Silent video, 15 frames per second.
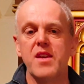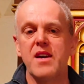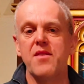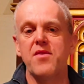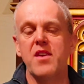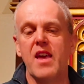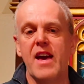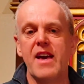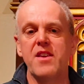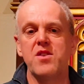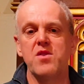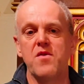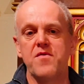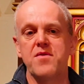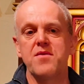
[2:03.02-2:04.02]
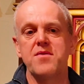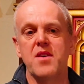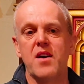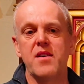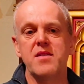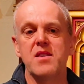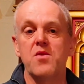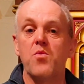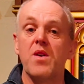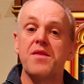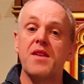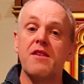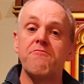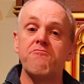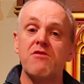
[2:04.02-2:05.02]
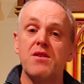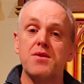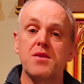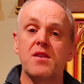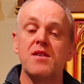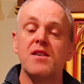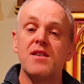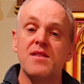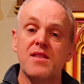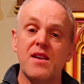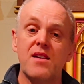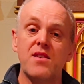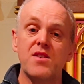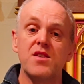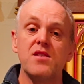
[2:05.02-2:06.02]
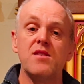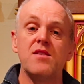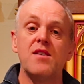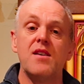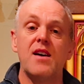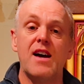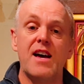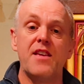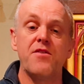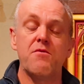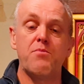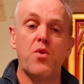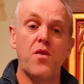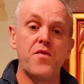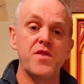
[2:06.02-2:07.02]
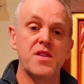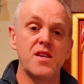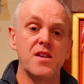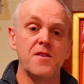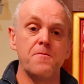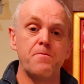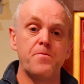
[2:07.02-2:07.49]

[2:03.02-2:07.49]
at the edge of society, where they risked danger and poverty.